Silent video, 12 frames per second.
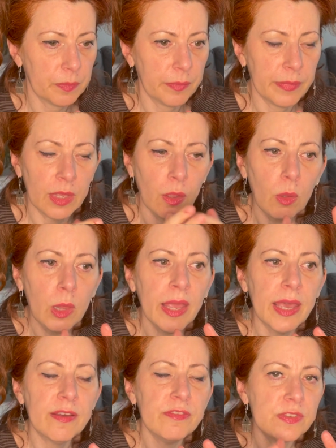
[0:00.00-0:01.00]
they all
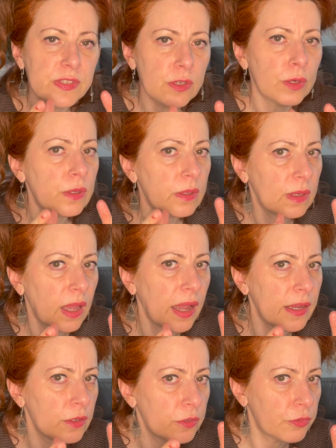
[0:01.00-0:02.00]
have certain
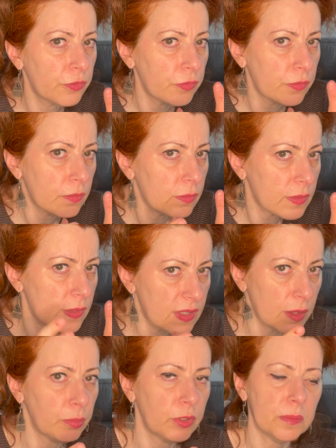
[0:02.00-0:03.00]
kind of
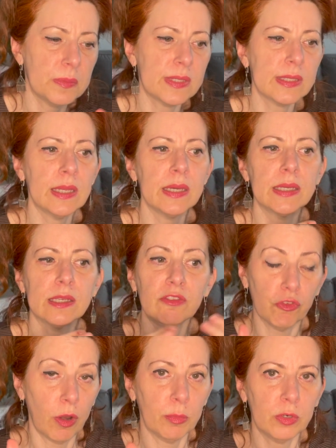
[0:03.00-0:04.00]
symptoms like
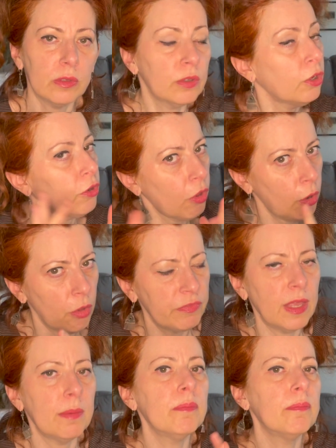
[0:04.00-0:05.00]
tremor. Not all of
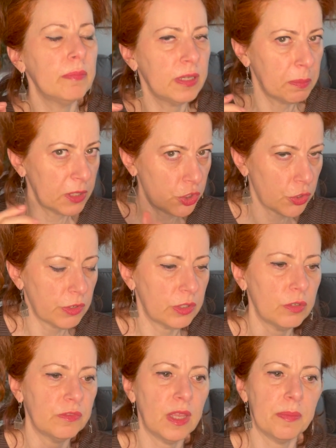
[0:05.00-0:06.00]
them, but majority
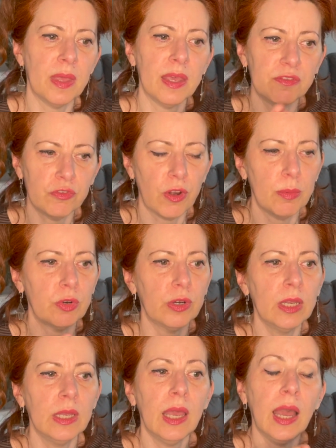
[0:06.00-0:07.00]
of them have tremor,
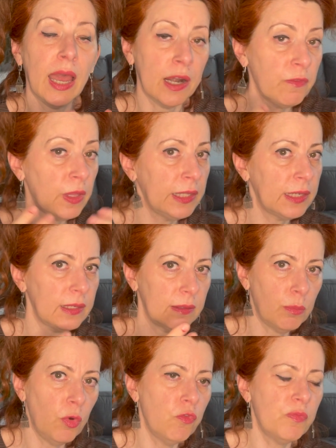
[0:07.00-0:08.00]
unwilling
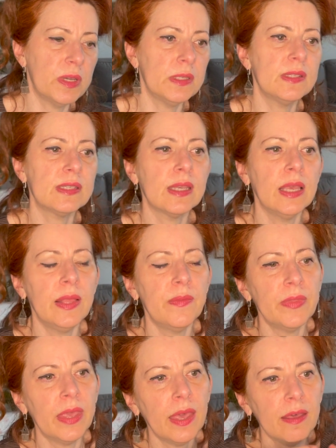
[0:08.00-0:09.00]
movements.
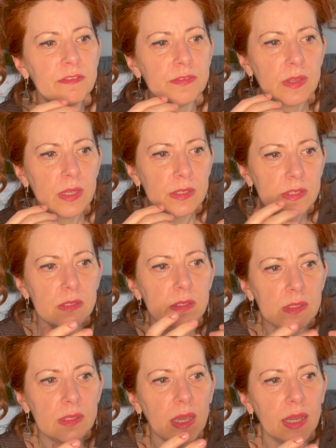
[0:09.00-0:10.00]
They have
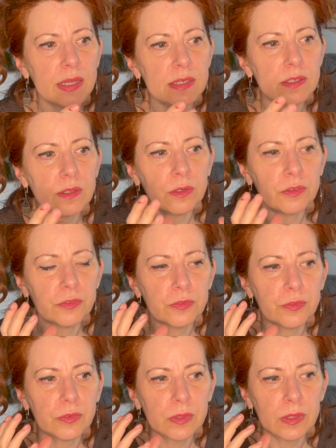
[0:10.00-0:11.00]
certain kind of
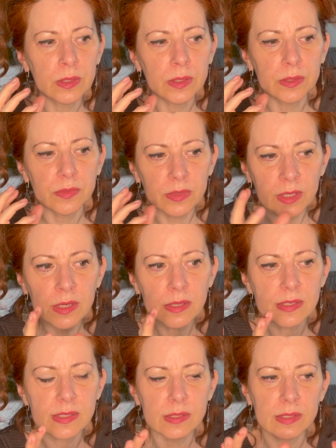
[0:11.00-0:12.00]

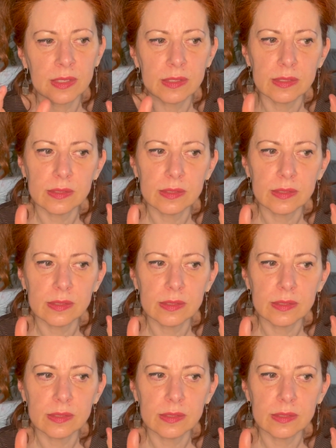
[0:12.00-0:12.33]
things that